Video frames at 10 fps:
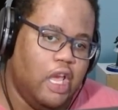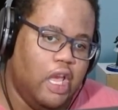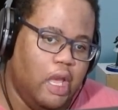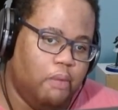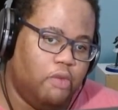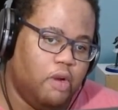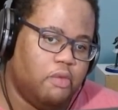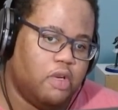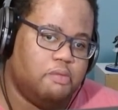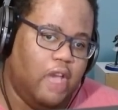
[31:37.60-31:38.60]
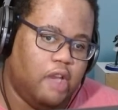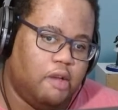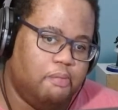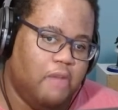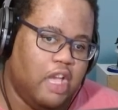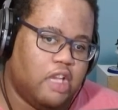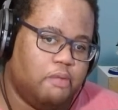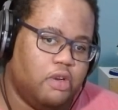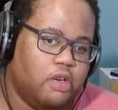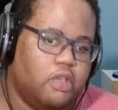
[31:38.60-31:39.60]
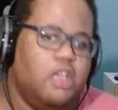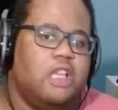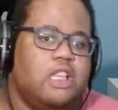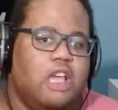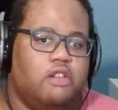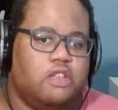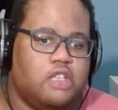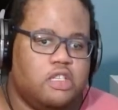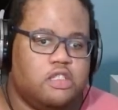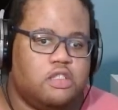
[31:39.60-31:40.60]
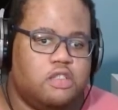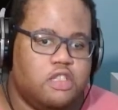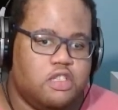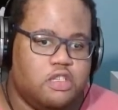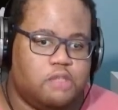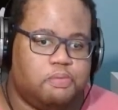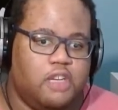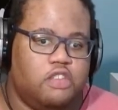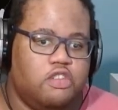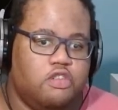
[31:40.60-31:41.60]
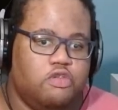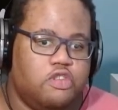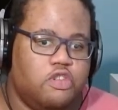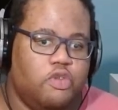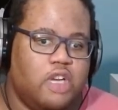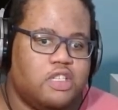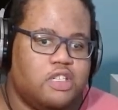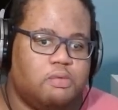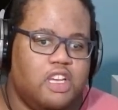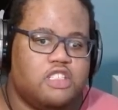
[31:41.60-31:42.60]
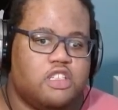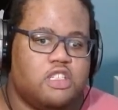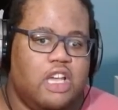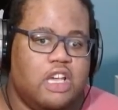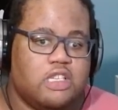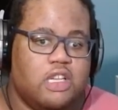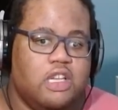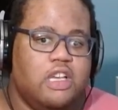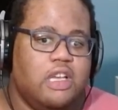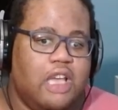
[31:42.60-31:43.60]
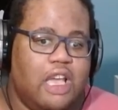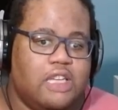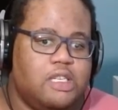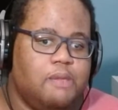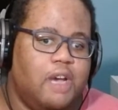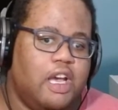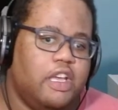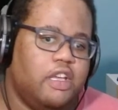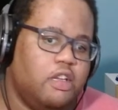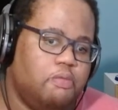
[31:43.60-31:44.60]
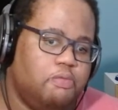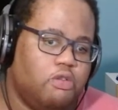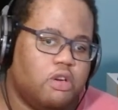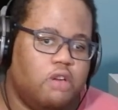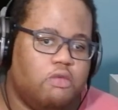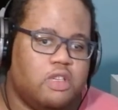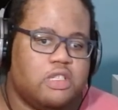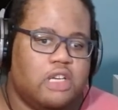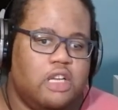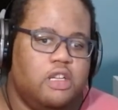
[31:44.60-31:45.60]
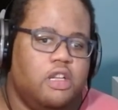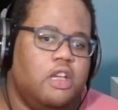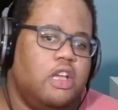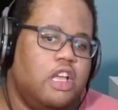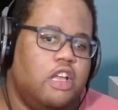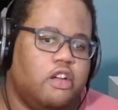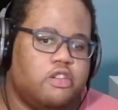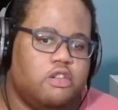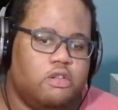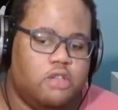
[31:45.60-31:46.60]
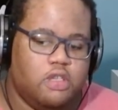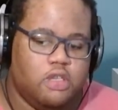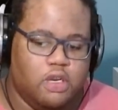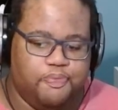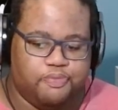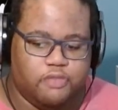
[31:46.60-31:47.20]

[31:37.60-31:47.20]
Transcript: M1 MacBook, that one can just display two extra displays, because it has a HDMI port on one side, and also um